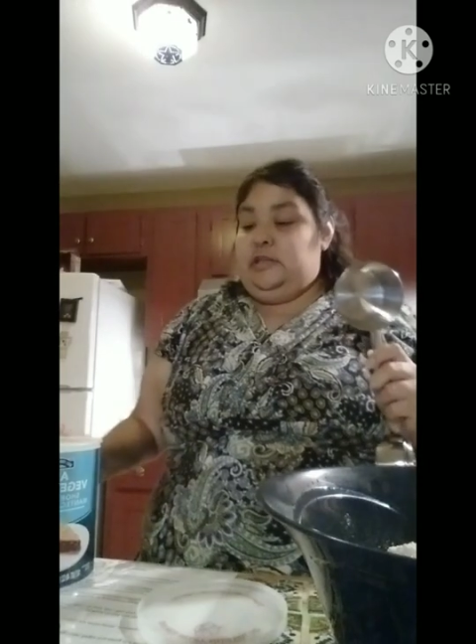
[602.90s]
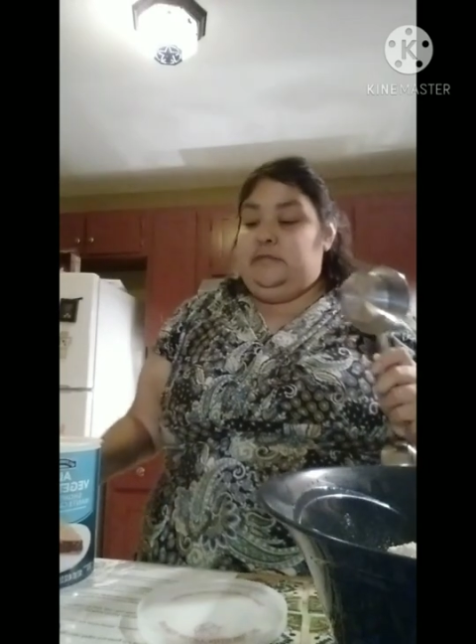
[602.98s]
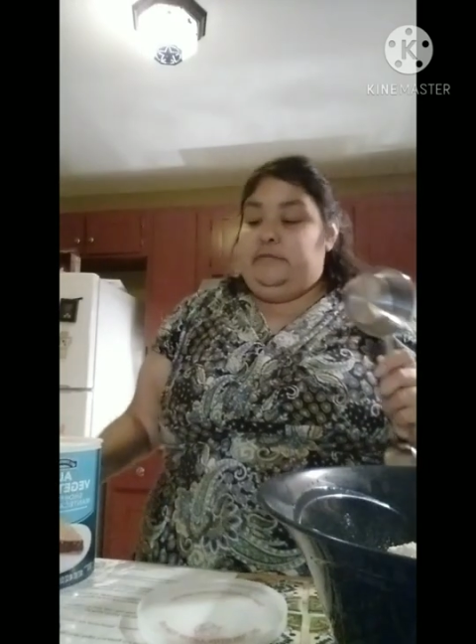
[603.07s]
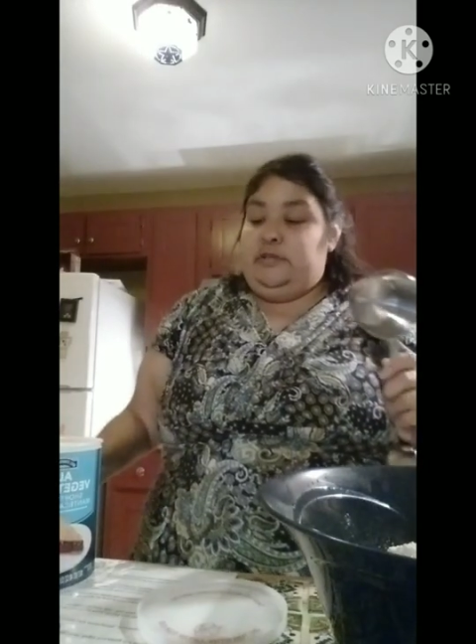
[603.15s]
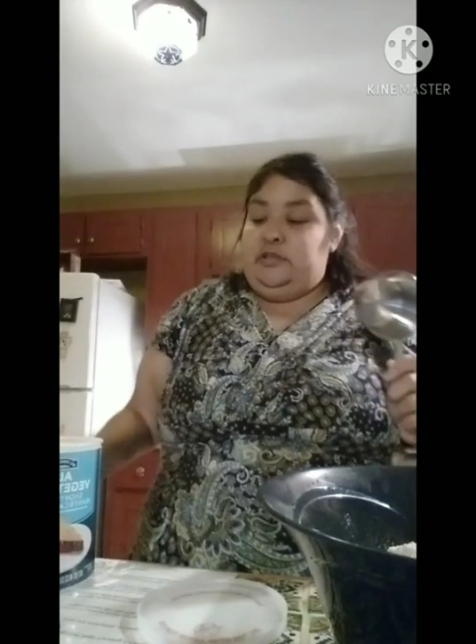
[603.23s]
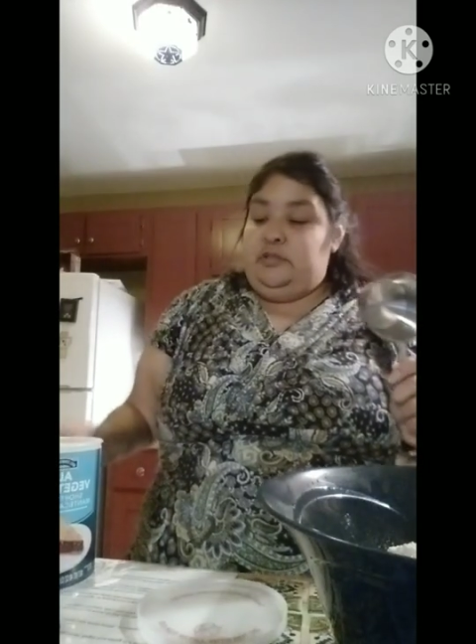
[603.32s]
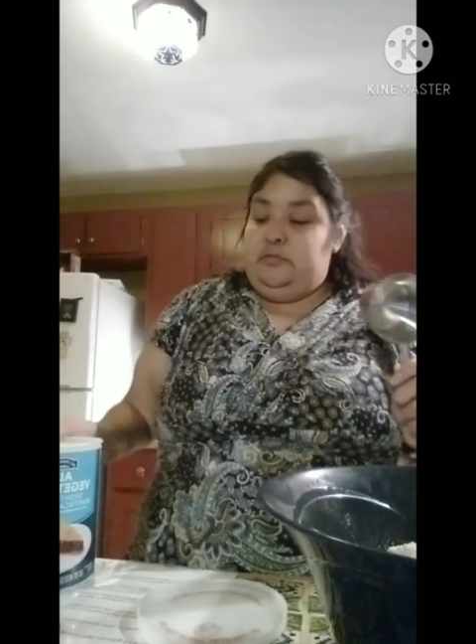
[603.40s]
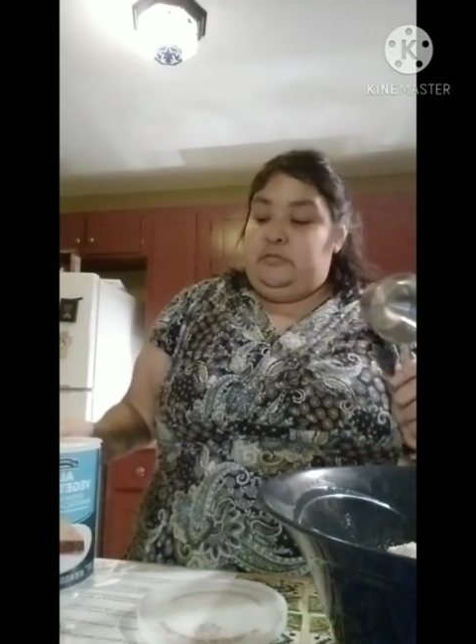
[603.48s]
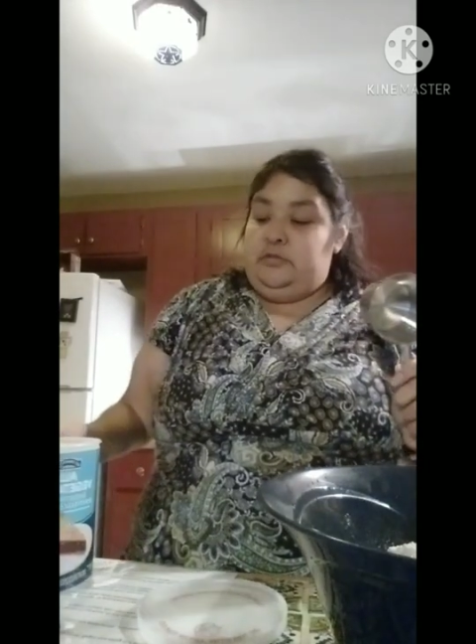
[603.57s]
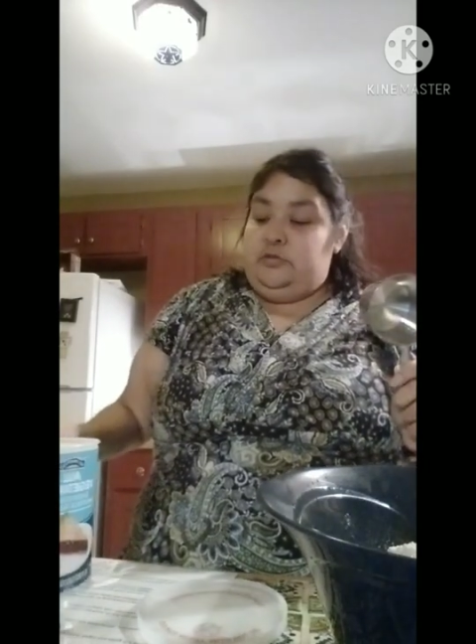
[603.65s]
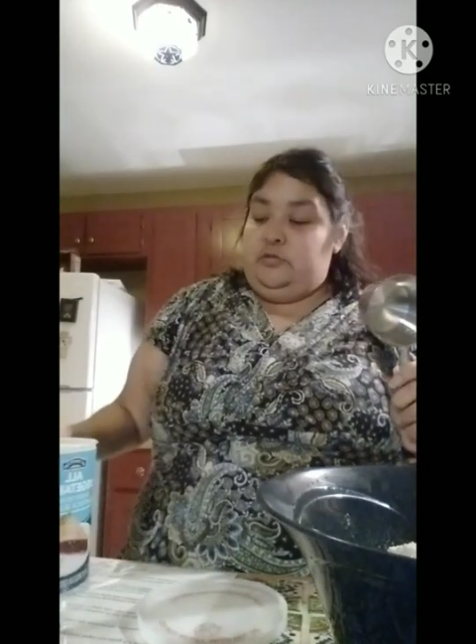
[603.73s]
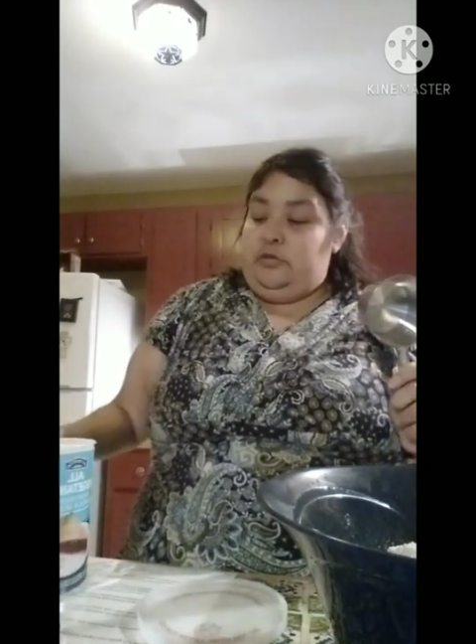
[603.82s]
vegetable
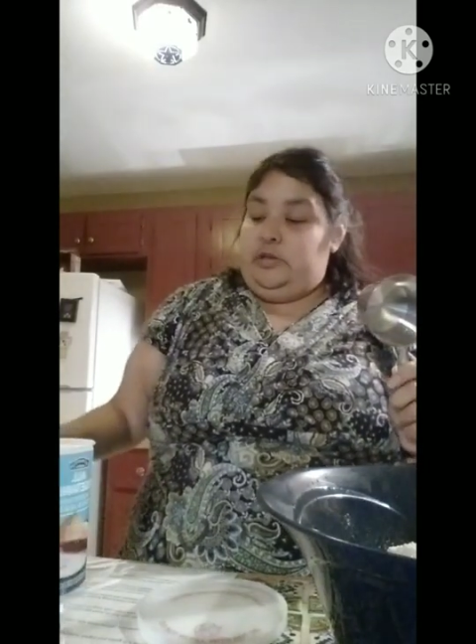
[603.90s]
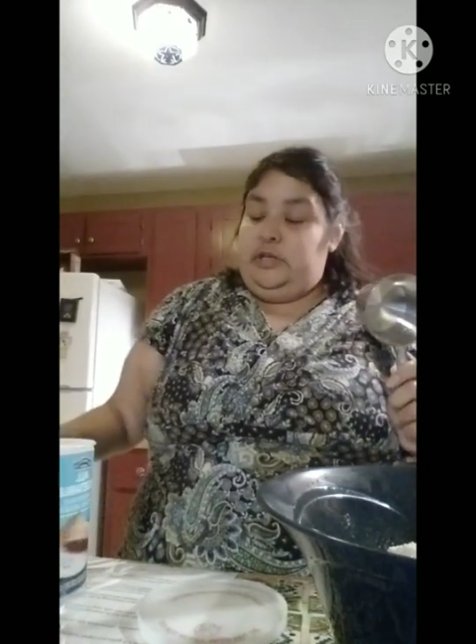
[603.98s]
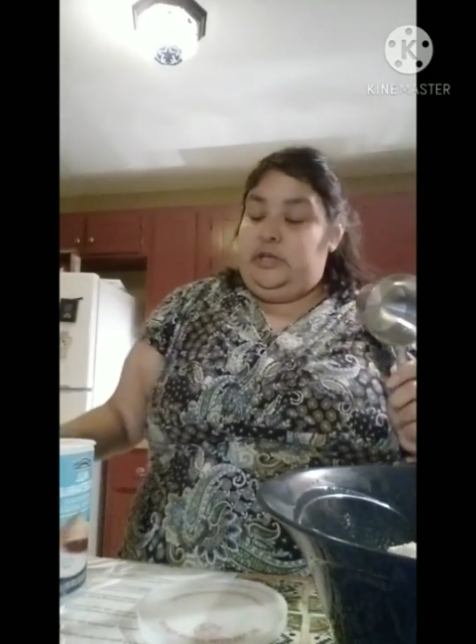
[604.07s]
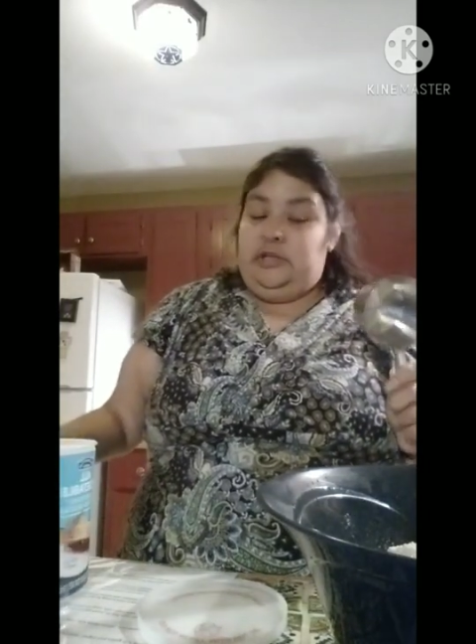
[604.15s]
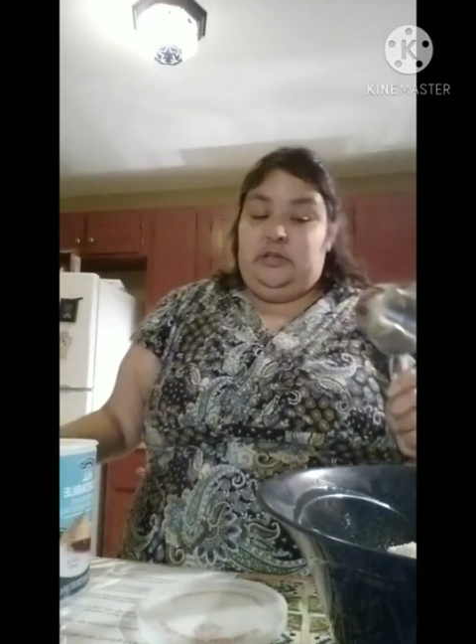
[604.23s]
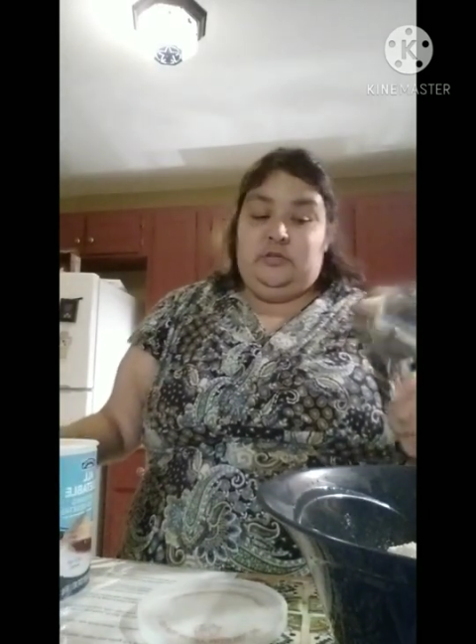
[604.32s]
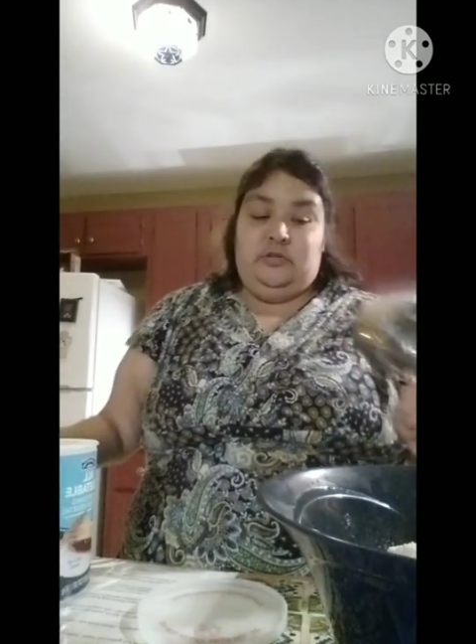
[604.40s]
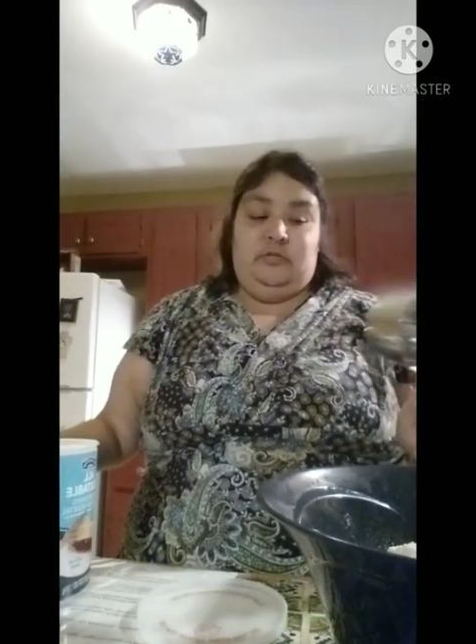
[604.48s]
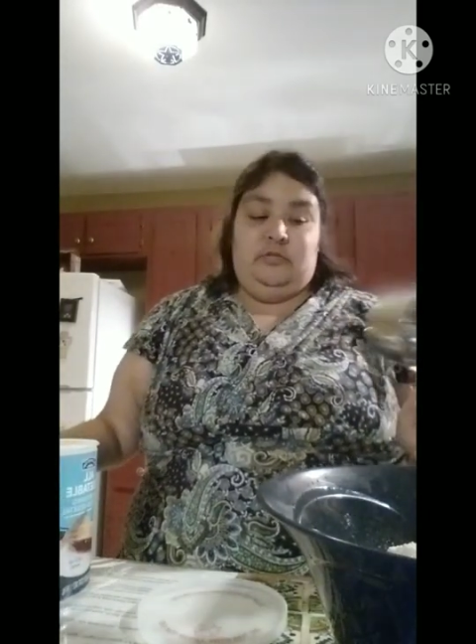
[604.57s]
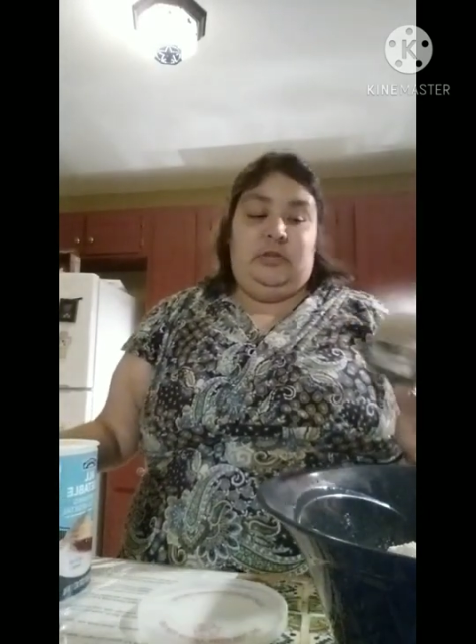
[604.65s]
shortening to